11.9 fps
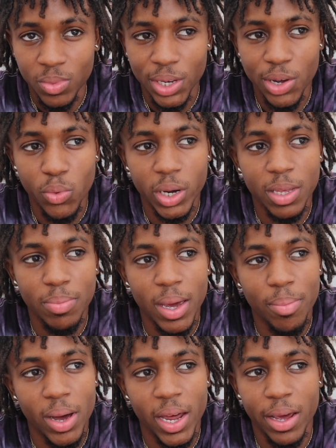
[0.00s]
And what he
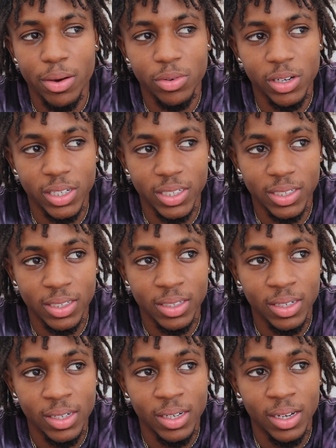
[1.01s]
meant by that was,
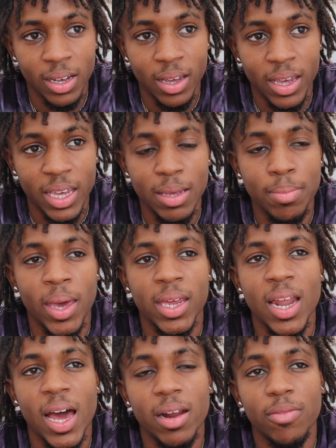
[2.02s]
he may
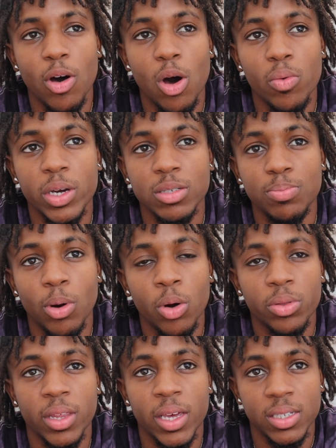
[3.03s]
not have always
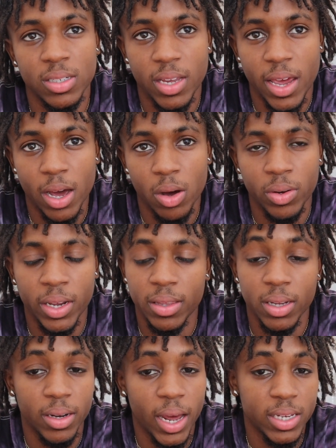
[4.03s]
broke things down in
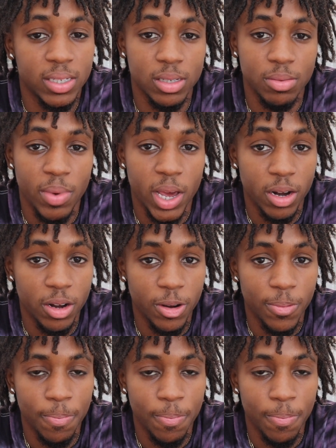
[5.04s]
the nicest manner,